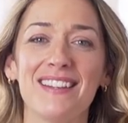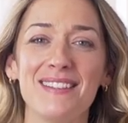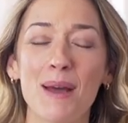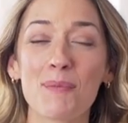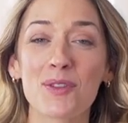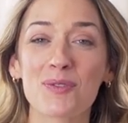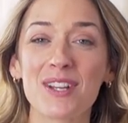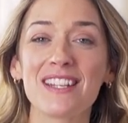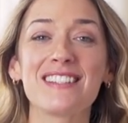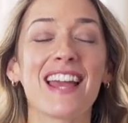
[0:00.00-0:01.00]
Number
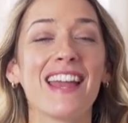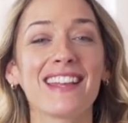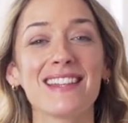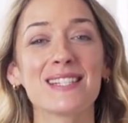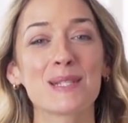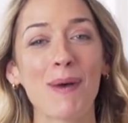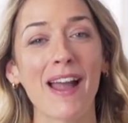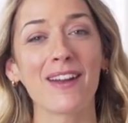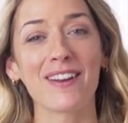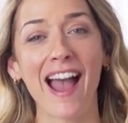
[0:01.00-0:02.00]
three, take
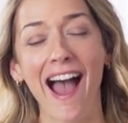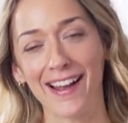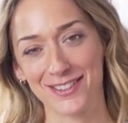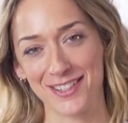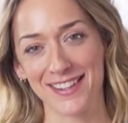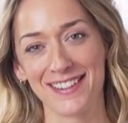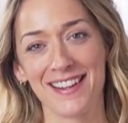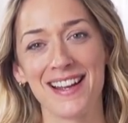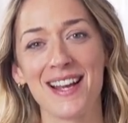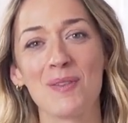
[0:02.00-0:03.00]
inspired action.
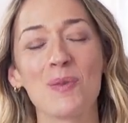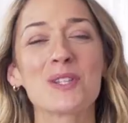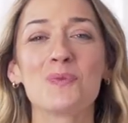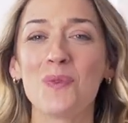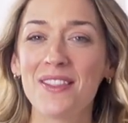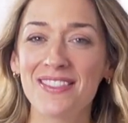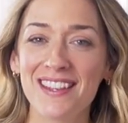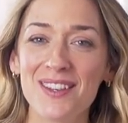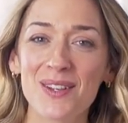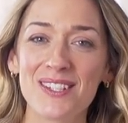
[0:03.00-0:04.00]
What's one
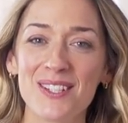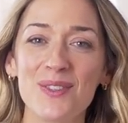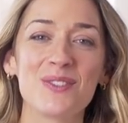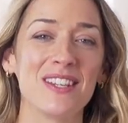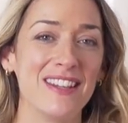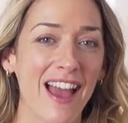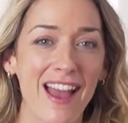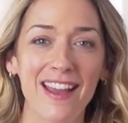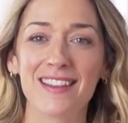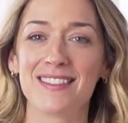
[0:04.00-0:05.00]
thing you could do
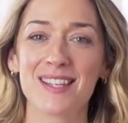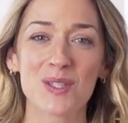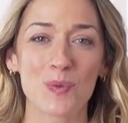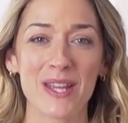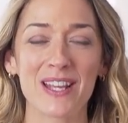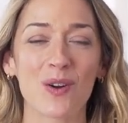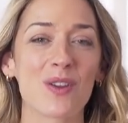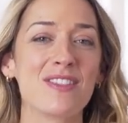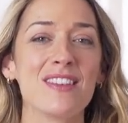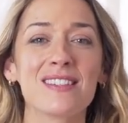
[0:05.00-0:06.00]
today, this week,
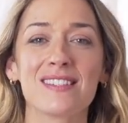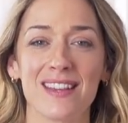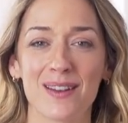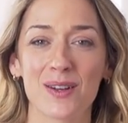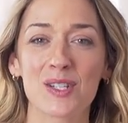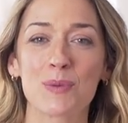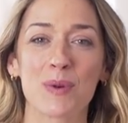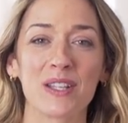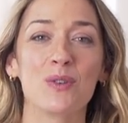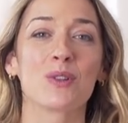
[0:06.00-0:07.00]
or this year to
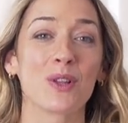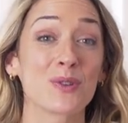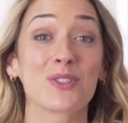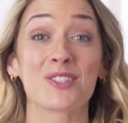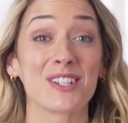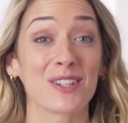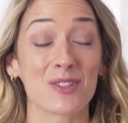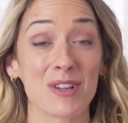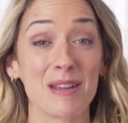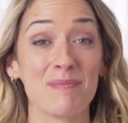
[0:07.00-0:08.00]
bring you closer to your
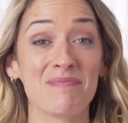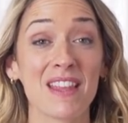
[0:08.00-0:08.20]
dream?